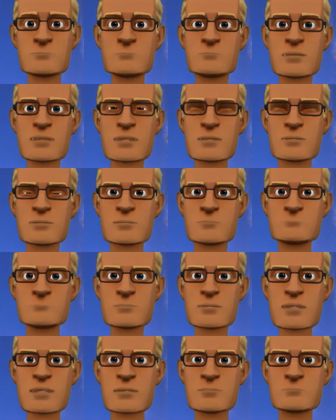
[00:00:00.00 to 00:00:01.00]
When I was
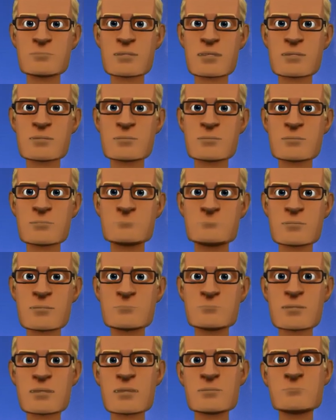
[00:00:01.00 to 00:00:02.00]
10,
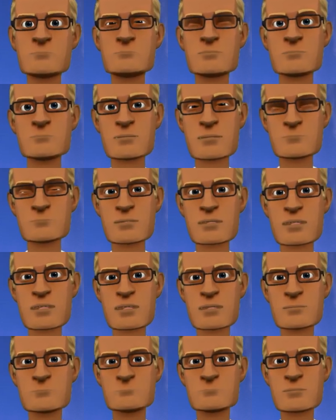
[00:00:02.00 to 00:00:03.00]
a man invited me
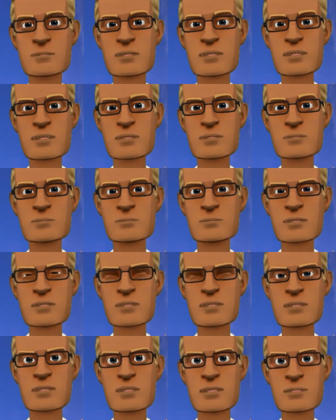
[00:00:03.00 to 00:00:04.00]
to work with him at the
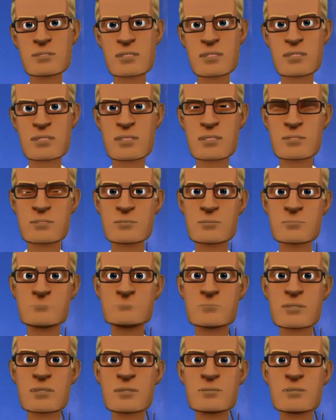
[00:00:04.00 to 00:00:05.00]
city garbage dump.
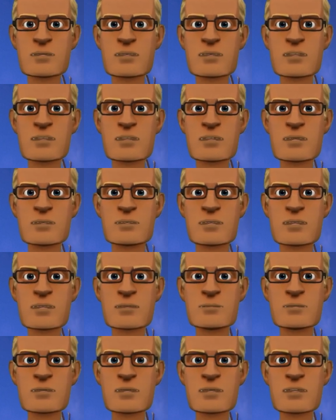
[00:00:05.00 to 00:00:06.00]
I accepted
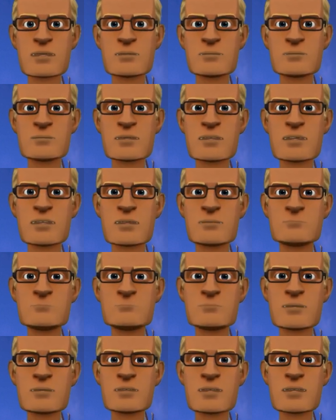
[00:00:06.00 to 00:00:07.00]
the offer, quit
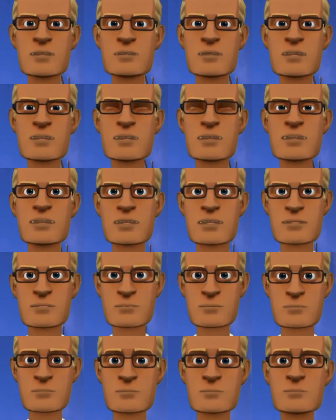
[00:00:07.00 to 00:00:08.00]
school, left
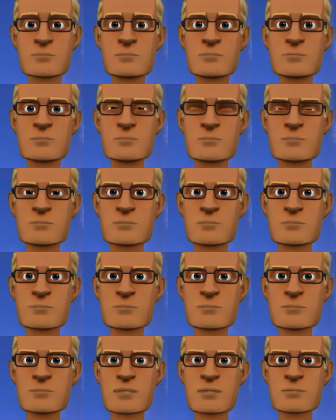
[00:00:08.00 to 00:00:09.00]
home.
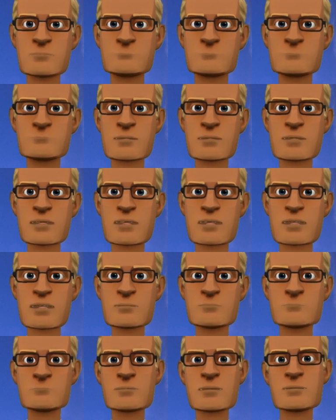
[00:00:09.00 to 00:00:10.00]
Well, four years
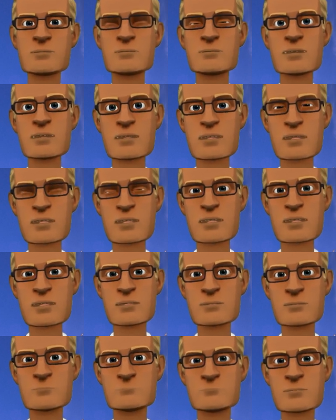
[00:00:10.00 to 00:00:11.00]
later, he got so
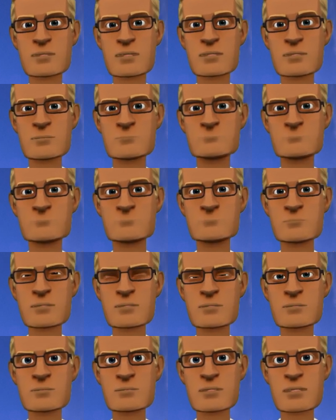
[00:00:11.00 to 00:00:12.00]
depressed, he
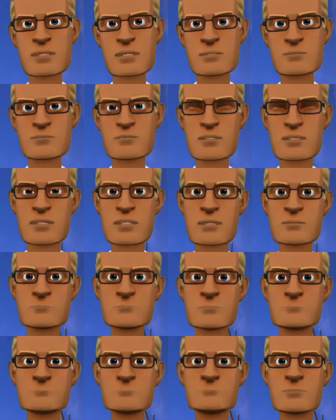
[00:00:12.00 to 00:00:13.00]
had
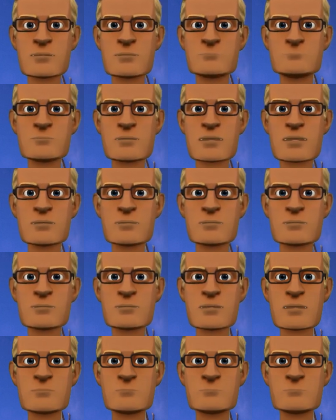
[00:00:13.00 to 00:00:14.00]
suicidal thoughts. And then
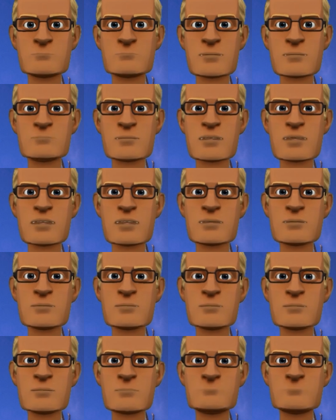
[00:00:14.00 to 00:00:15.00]
one evening,
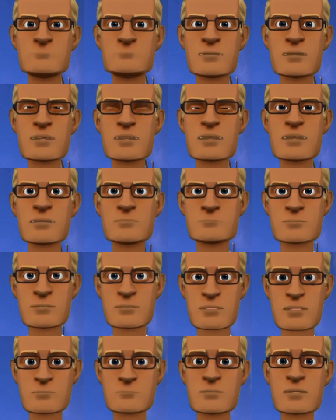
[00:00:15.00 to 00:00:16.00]
he
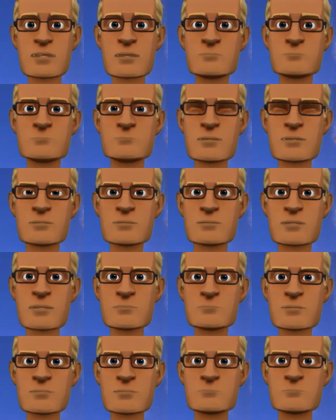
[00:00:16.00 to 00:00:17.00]
prays to God
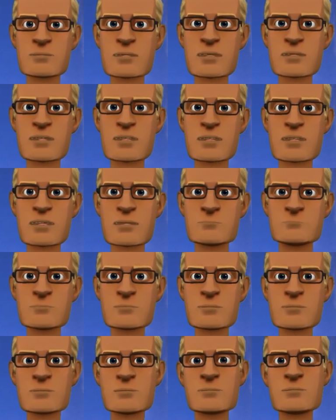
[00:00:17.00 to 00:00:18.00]
and he makes a
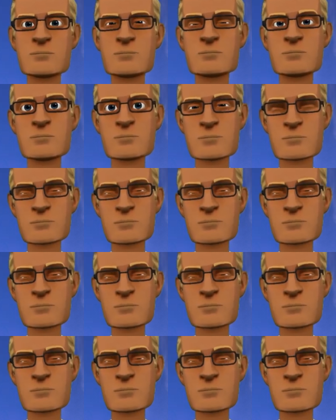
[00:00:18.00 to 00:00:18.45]
promise.